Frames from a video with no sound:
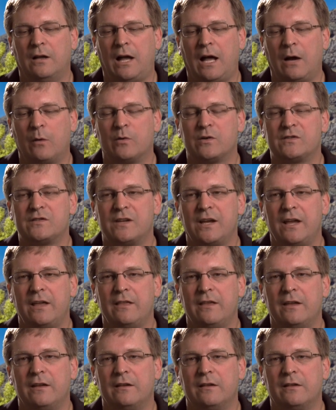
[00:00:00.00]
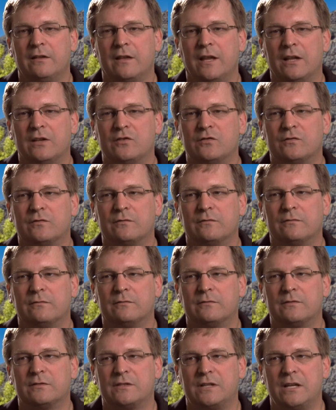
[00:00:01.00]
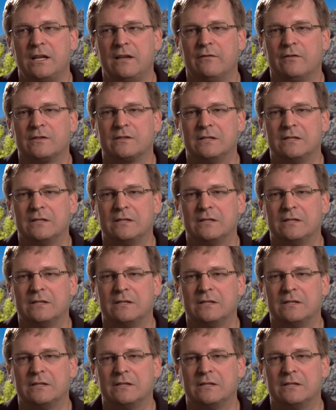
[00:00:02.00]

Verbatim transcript: I would say that, that Steve